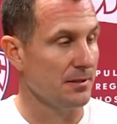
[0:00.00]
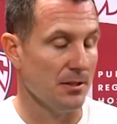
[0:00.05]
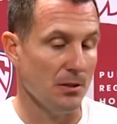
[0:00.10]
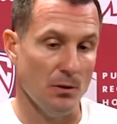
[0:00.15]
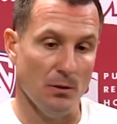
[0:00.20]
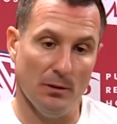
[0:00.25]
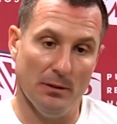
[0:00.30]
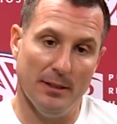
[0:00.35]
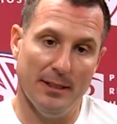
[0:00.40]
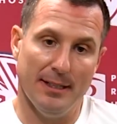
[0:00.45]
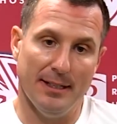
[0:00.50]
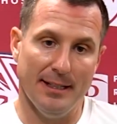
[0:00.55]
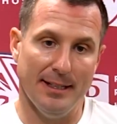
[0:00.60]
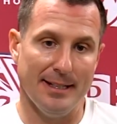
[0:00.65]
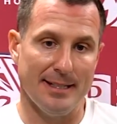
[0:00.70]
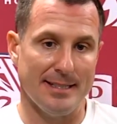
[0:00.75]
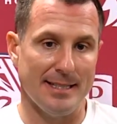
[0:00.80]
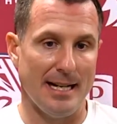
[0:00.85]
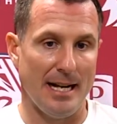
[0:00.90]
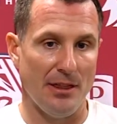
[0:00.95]
So, like
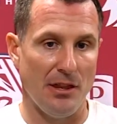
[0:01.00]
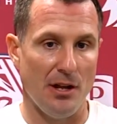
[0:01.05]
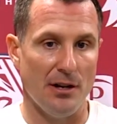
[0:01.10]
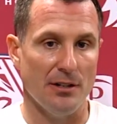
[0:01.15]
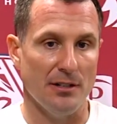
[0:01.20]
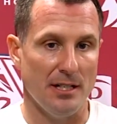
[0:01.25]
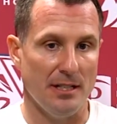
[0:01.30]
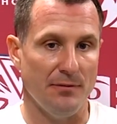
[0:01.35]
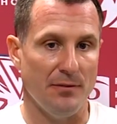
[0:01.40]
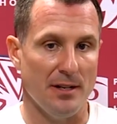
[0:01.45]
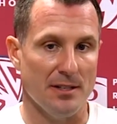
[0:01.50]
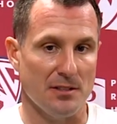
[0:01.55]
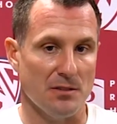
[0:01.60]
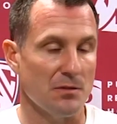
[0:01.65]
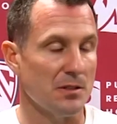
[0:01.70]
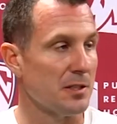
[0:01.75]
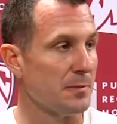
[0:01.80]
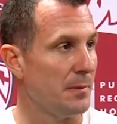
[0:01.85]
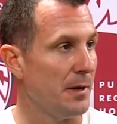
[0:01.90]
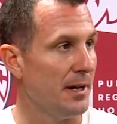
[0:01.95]
I said, I thought our defense
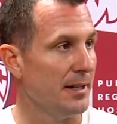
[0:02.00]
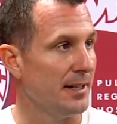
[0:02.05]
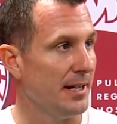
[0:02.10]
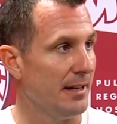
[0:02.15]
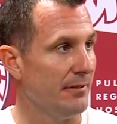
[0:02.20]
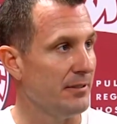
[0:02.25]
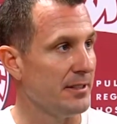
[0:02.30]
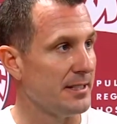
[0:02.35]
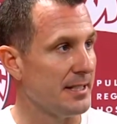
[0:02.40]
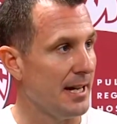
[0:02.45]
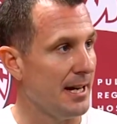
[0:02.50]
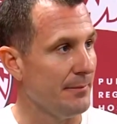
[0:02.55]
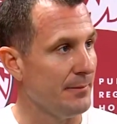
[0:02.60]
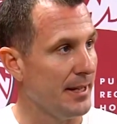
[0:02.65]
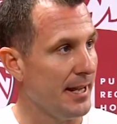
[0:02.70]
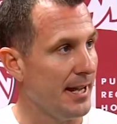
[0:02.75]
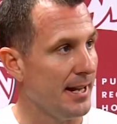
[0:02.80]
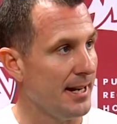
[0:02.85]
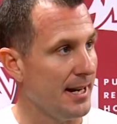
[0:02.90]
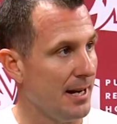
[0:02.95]
responded every time they
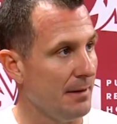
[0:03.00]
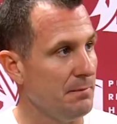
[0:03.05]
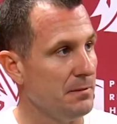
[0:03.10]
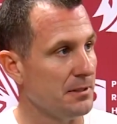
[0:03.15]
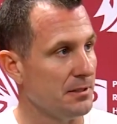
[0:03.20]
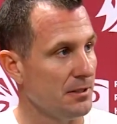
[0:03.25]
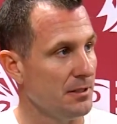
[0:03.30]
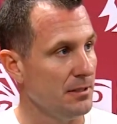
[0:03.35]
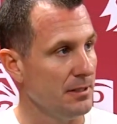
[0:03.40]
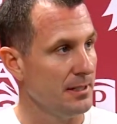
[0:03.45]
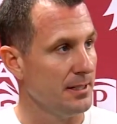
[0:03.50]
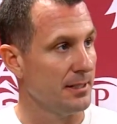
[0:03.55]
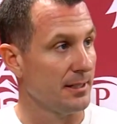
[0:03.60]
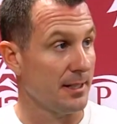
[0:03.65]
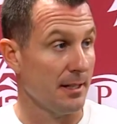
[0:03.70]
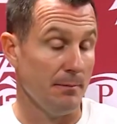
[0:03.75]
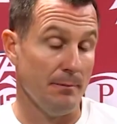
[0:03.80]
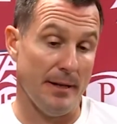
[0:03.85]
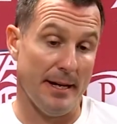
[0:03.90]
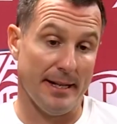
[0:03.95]
had an opportunity to
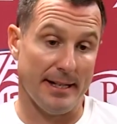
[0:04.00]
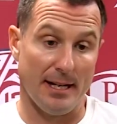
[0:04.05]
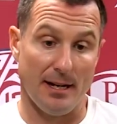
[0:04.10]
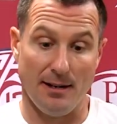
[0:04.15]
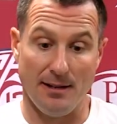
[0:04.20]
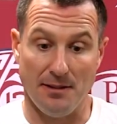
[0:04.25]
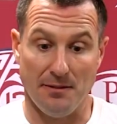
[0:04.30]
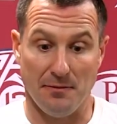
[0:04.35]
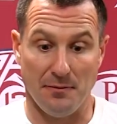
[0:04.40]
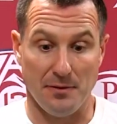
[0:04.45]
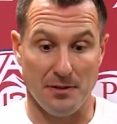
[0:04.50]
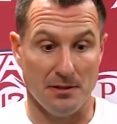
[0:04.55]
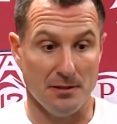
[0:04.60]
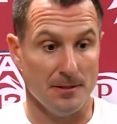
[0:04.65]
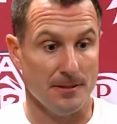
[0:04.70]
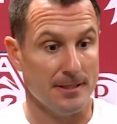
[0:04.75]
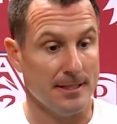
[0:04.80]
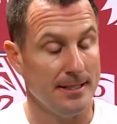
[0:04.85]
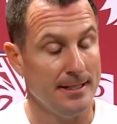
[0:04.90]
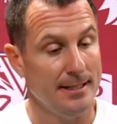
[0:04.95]
come back out on the
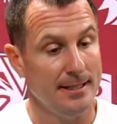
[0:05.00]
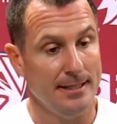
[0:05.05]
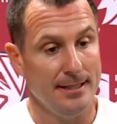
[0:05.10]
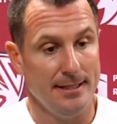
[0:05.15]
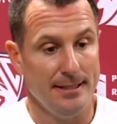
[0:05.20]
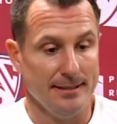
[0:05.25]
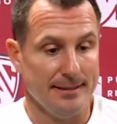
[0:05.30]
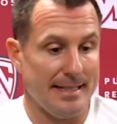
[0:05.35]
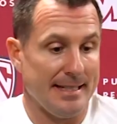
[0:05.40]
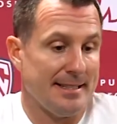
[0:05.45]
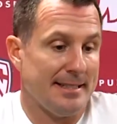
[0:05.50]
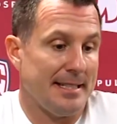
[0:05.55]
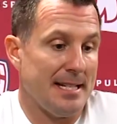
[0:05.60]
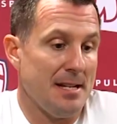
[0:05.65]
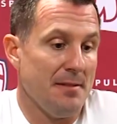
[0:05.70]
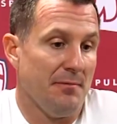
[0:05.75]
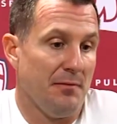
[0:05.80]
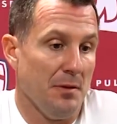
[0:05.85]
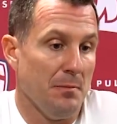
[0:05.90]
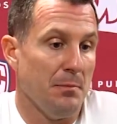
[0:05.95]
field. That's
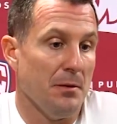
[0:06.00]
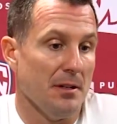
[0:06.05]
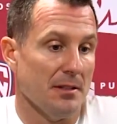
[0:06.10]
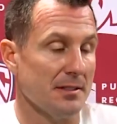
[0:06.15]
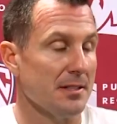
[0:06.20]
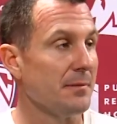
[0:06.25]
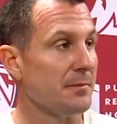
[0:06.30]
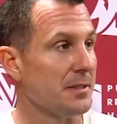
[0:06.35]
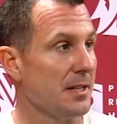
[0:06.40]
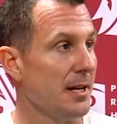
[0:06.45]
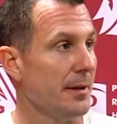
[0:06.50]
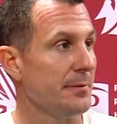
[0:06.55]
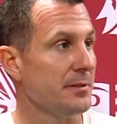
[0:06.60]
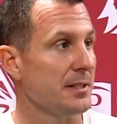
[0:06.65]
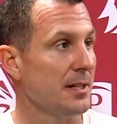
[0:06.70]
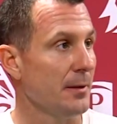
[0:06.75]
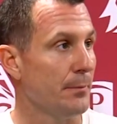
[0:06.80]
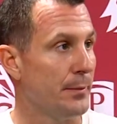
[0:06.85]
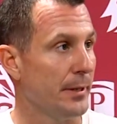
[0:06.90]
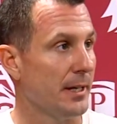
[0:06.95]
team football sometimes.
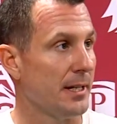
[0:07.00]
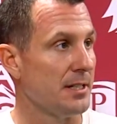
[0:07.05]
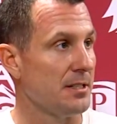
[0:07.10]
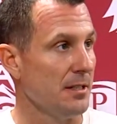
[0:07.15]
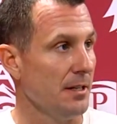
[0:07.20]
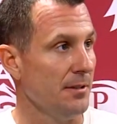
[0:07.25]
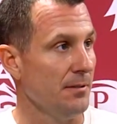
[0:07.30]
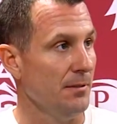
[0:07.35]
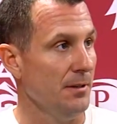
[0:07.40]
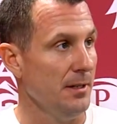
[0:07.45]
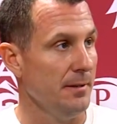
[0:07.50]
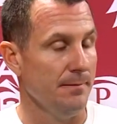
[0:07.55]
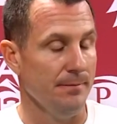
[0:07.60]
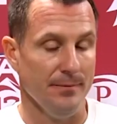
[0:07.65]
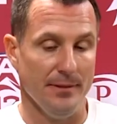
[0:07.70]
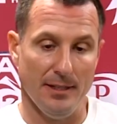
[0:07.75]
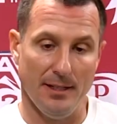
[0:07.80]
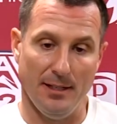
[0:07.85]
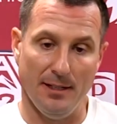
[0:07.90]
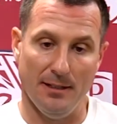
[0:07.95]
You got to pick each other up,
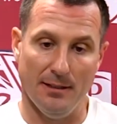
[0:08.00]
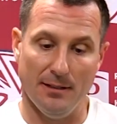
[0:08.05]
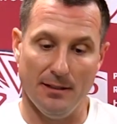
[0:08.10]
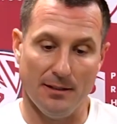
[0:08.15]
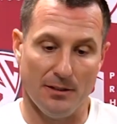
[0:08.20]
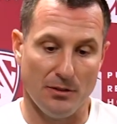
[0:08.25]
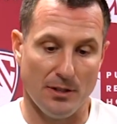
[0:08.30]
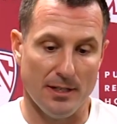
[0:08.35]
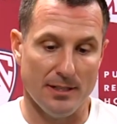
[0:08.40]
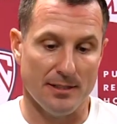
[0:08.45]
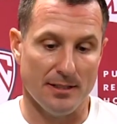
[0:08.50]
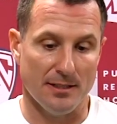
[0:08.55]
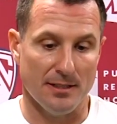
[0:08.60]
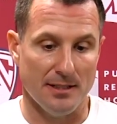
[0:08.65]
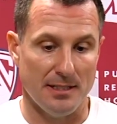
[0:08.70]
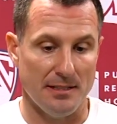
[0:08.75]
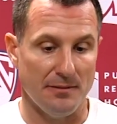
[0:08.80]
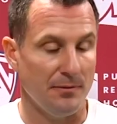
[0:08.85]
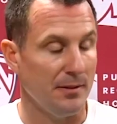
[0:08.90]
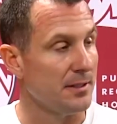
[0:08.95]
and a credit to the
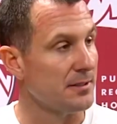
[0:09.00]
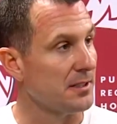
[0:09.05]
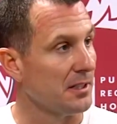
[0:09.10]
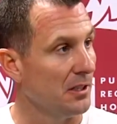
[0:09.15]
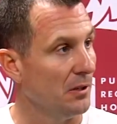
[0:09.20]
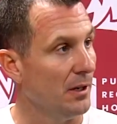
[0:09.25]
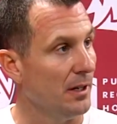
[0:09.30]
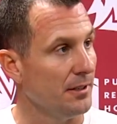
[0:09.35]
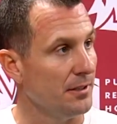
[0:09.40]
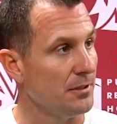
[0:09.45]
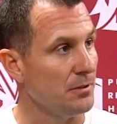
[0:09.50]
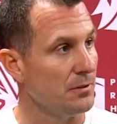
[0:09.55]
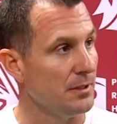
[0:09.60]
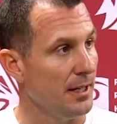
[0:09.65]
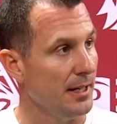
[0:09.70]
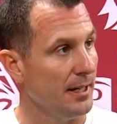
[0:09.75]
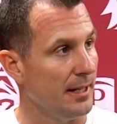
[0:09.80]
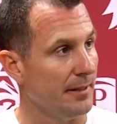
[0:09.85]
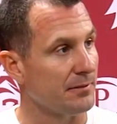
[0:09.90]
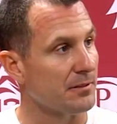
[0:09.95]
defense to go out and do
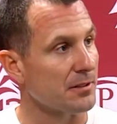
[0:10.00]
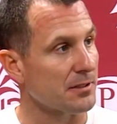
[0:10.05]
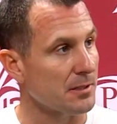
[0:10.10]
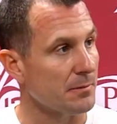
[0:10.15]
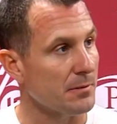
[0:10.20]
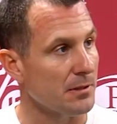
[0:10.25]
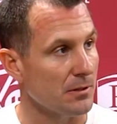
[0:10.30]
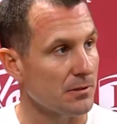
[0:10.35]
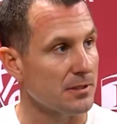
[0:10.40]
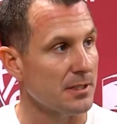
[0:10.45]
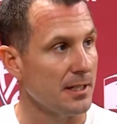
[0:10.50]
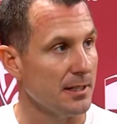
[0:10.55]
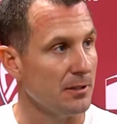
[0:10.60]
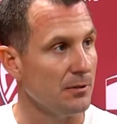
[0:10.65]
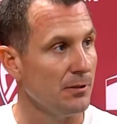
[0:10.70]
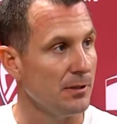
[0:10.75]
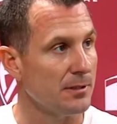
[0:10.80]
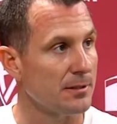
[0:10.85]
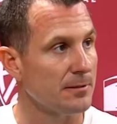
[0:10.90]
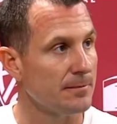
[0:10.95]
that after some of those
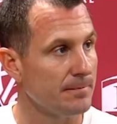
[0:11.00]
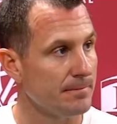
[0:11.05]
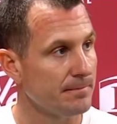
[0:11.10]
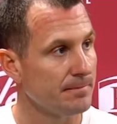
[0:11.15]
takeaways.